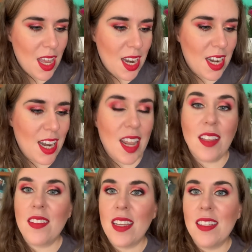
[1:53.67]

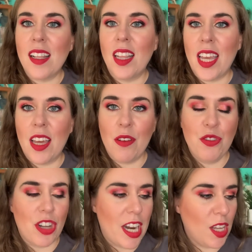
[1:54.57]
Next is Lake of
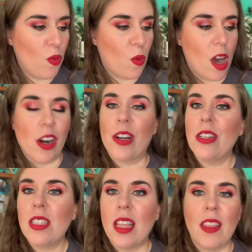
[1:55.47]
Shining
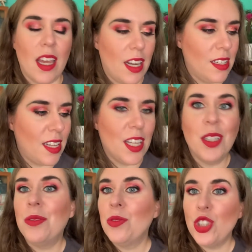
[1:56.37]
Waters, and that is a
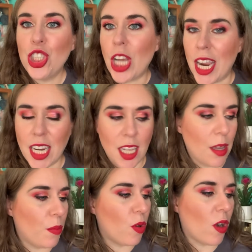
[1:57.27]
shiny
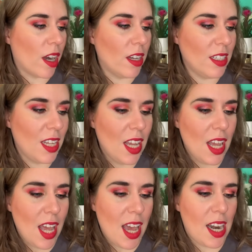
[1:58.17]
product.
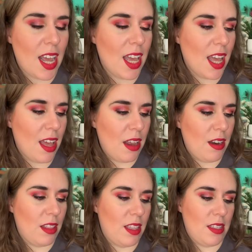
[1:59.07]
And I had
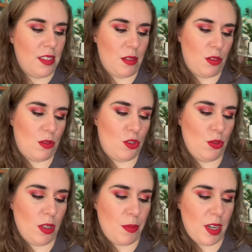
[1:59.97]
this
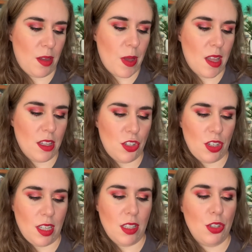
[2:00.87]
julep nail polish
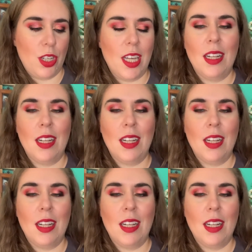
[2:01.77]
in the shade